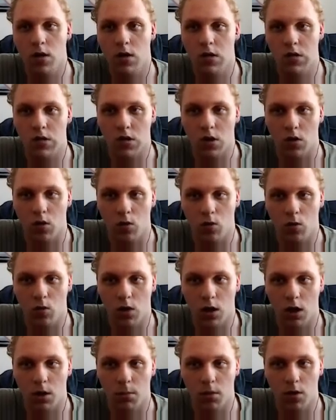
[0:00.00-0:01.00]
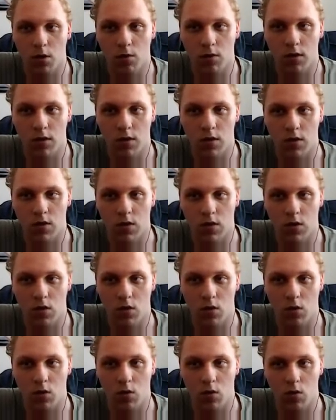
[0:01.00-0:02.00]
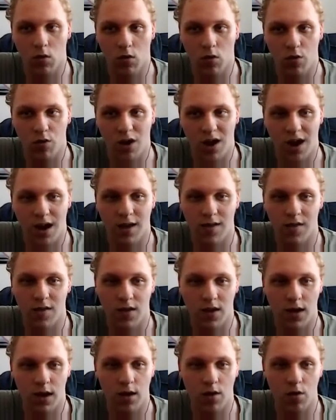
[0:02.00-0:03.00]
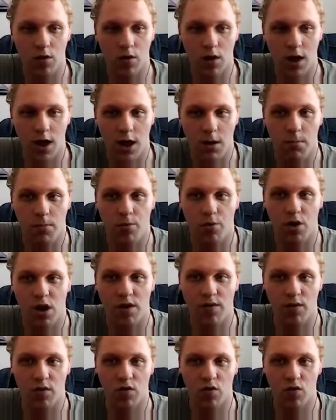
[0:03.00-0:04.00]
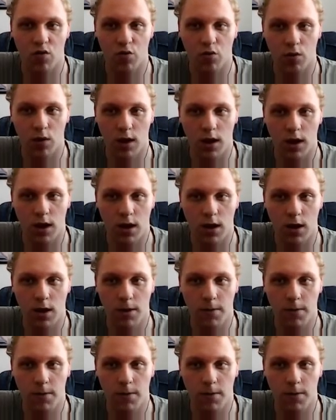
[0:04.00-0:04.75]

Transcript: So I'm going to create here a private string.